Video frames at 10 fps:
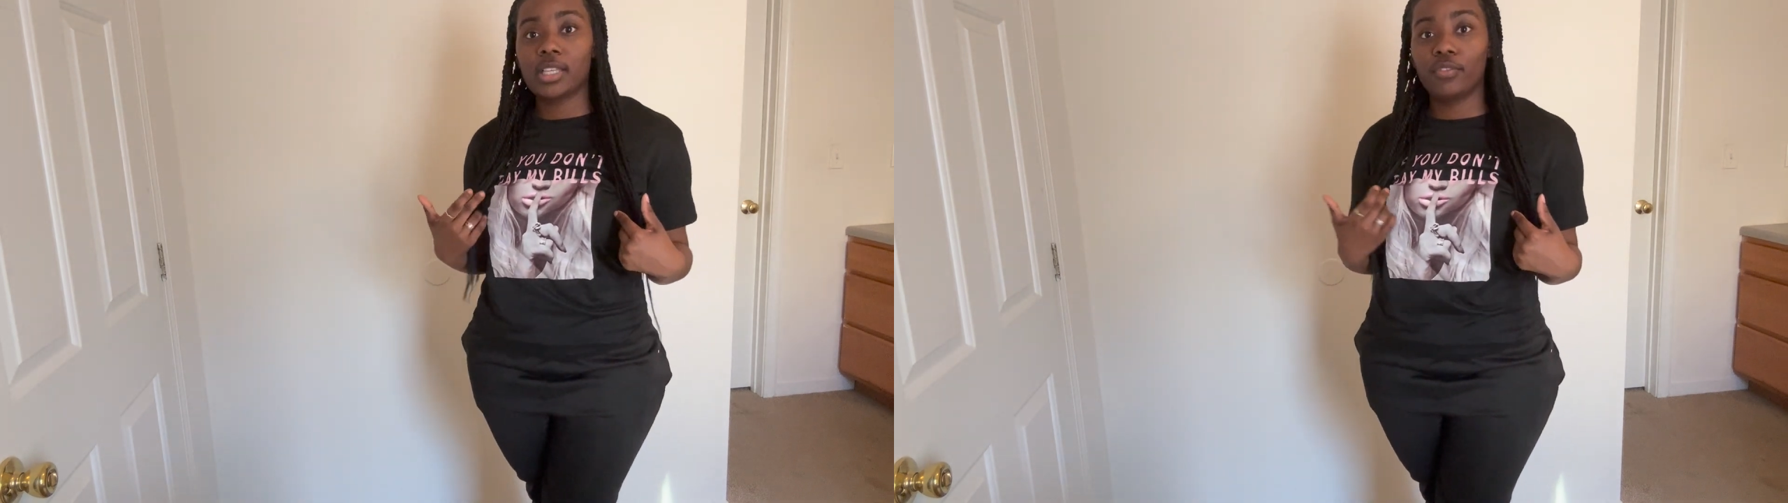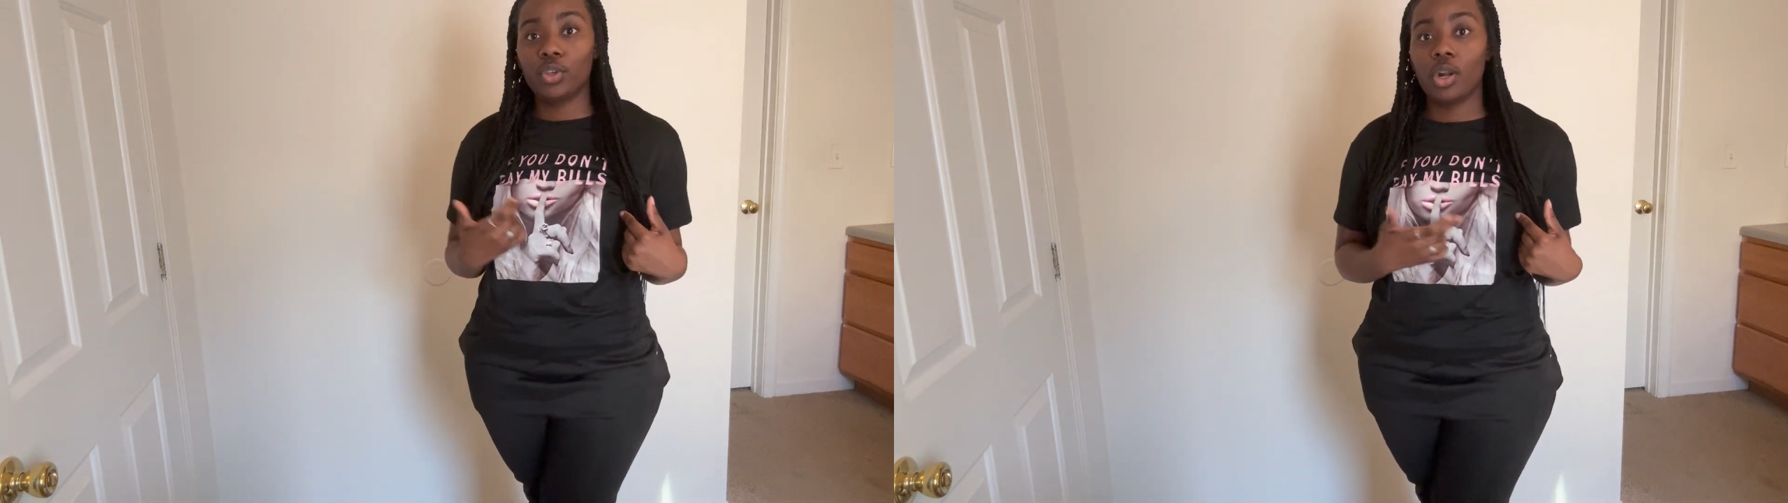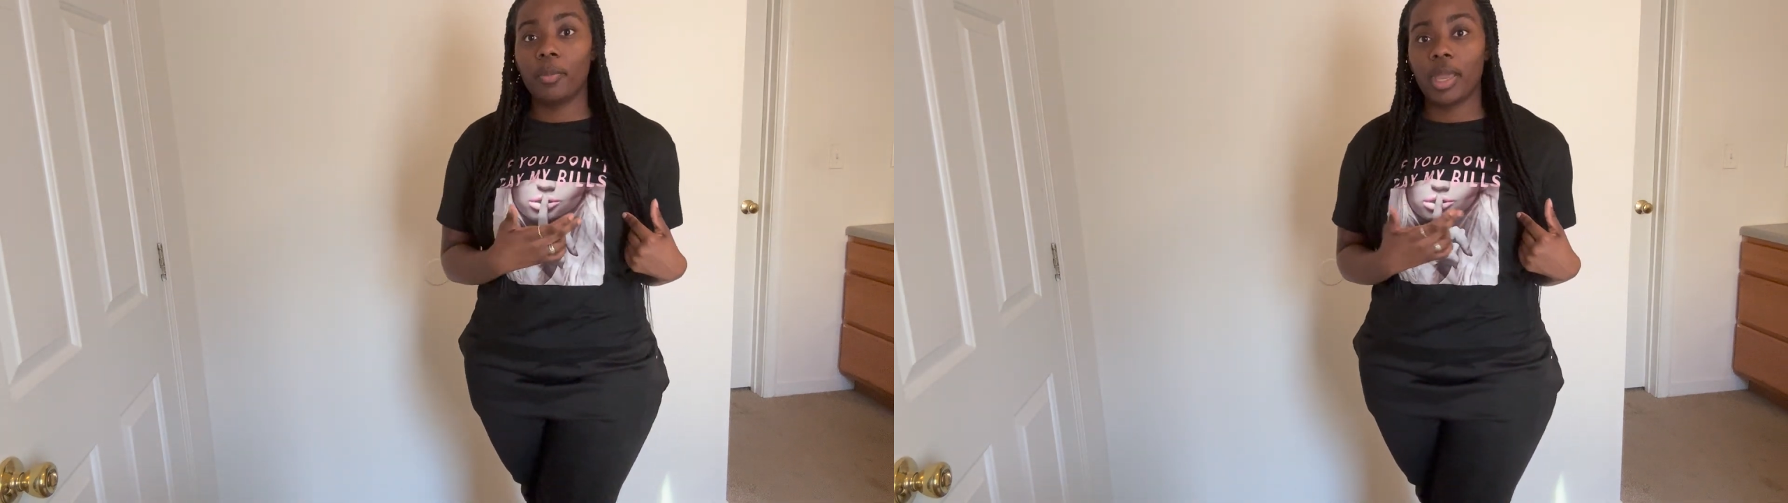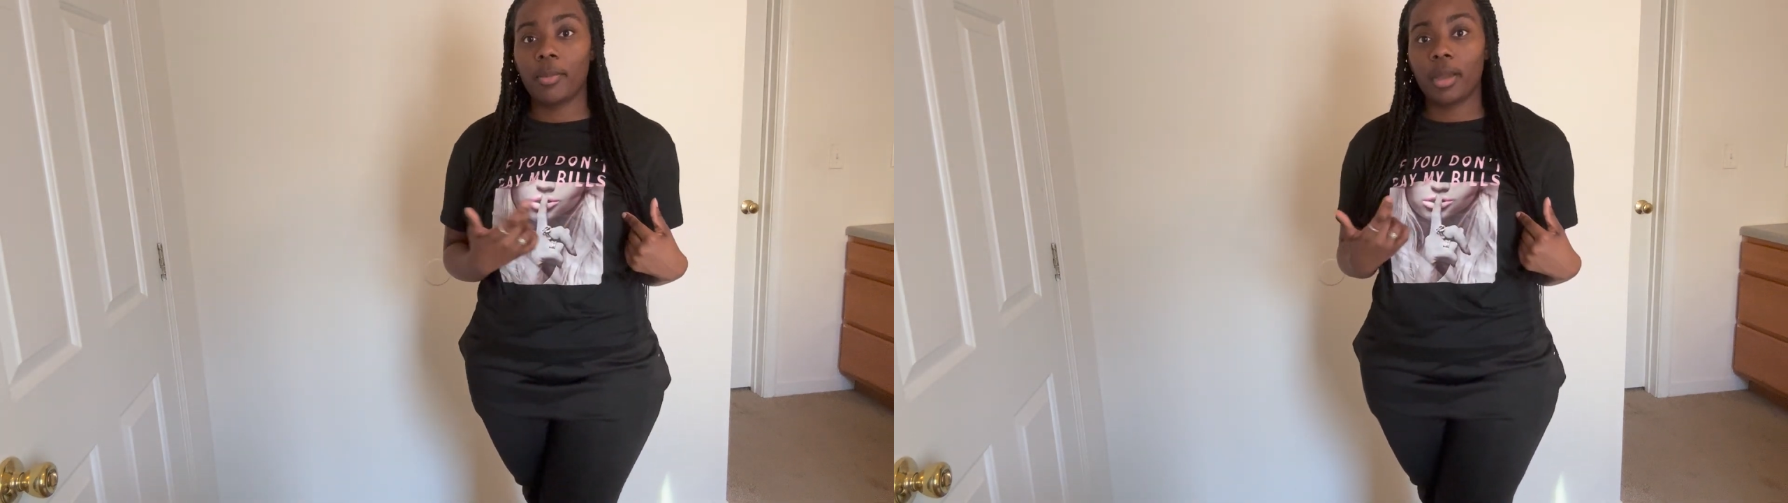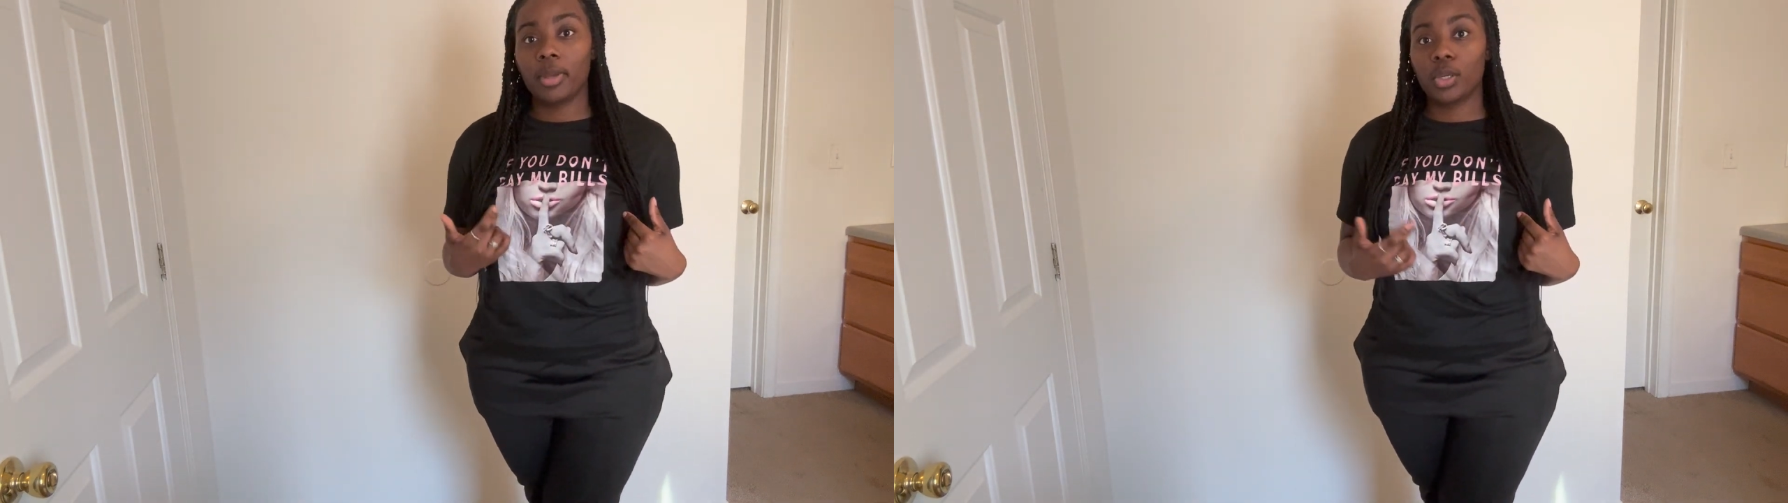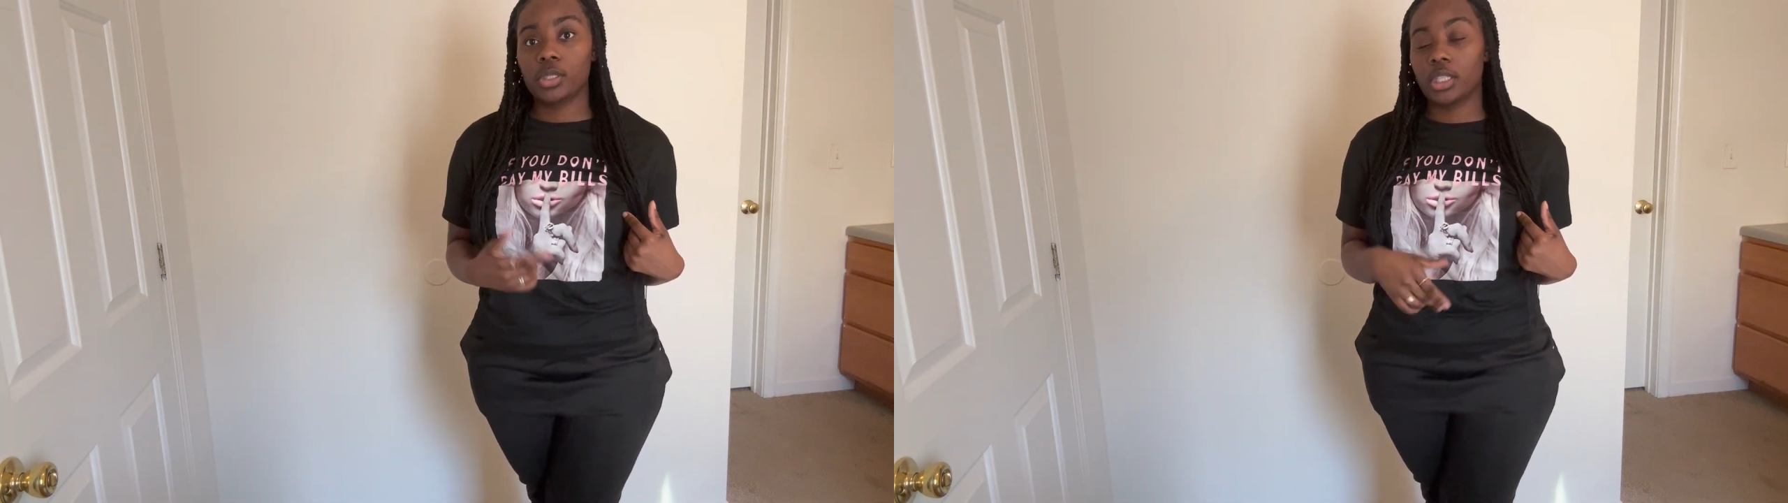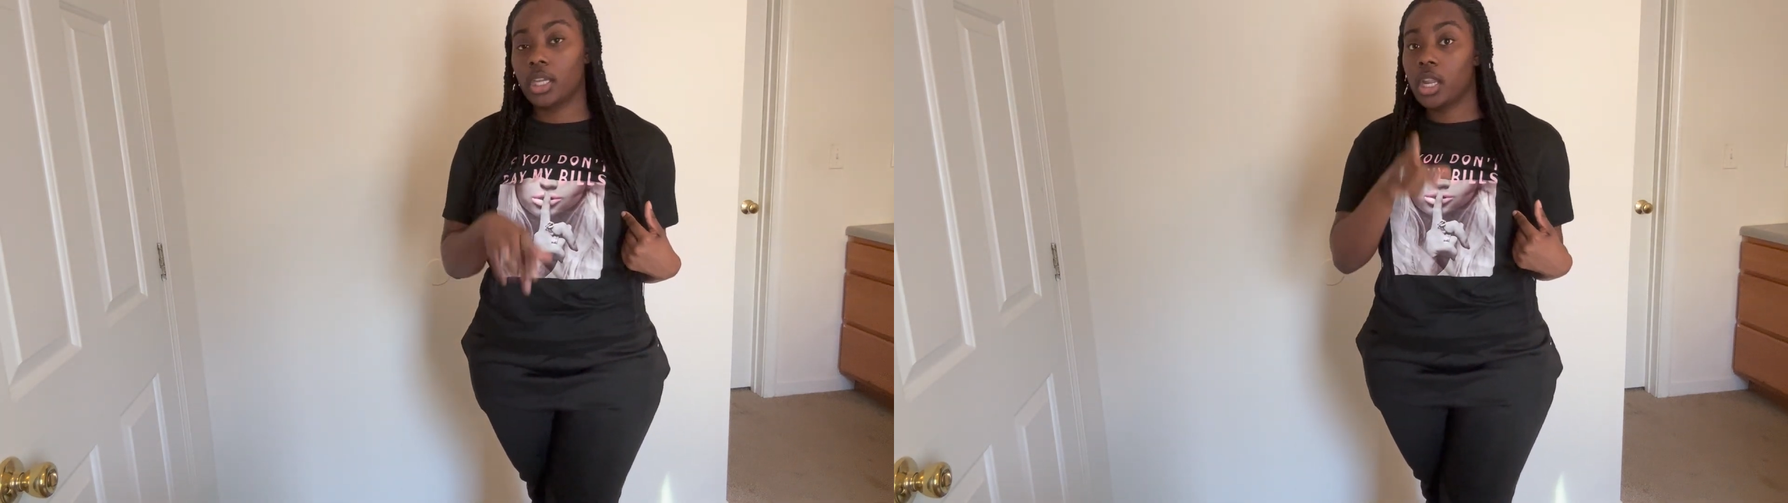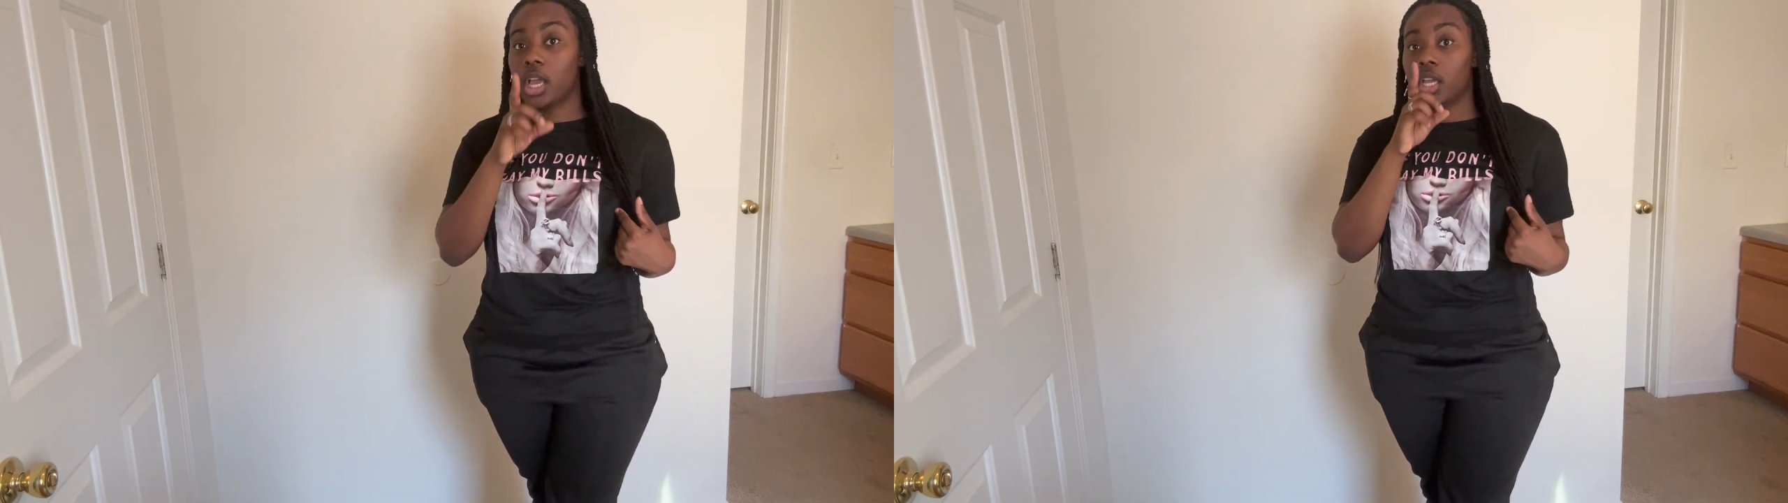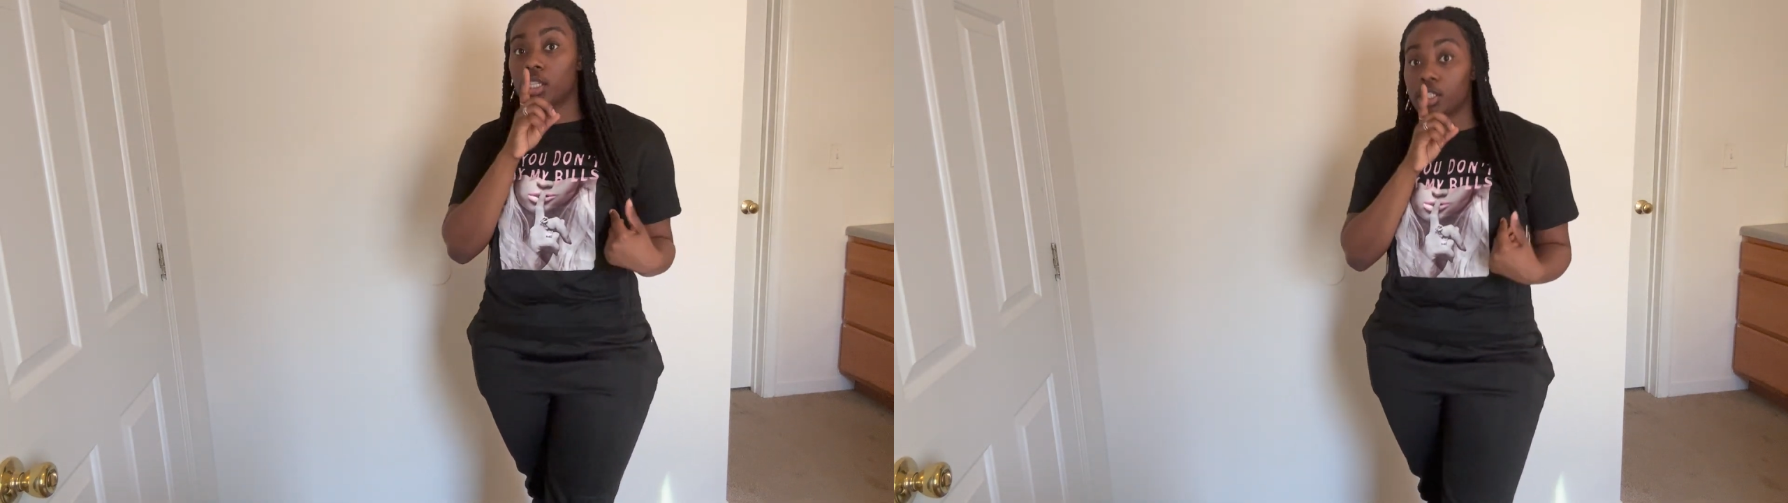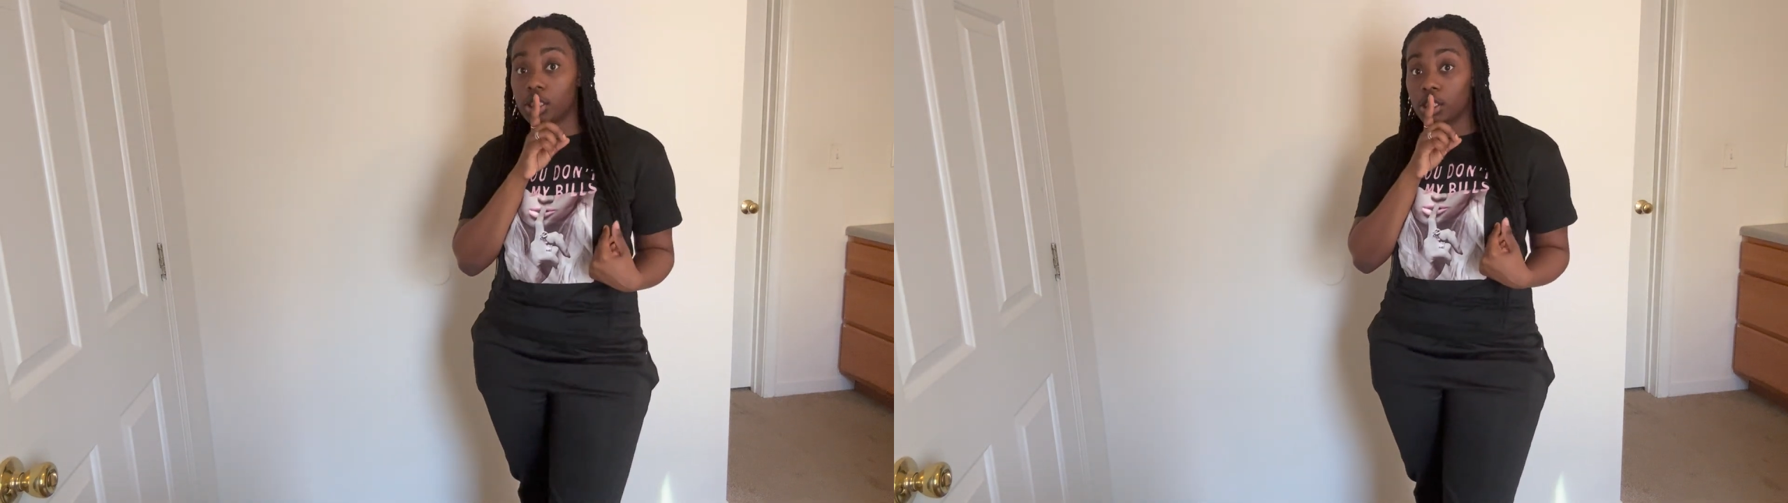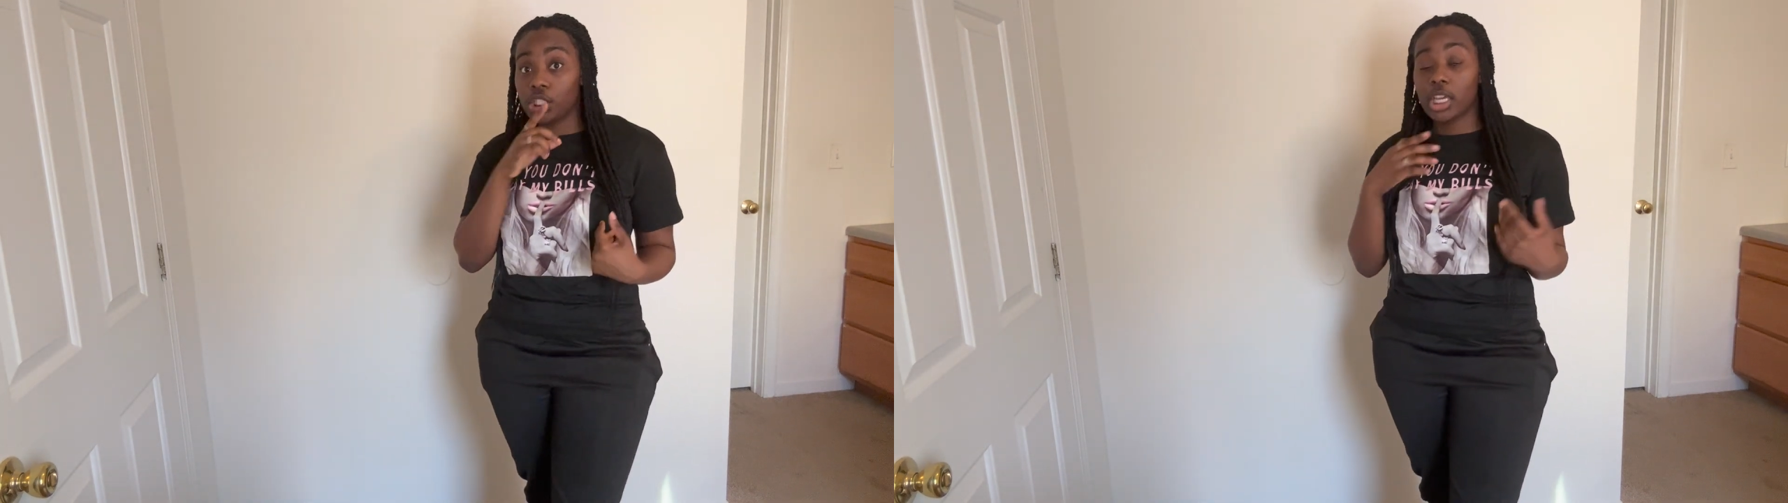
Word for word: if you don't pay my bills, then shush.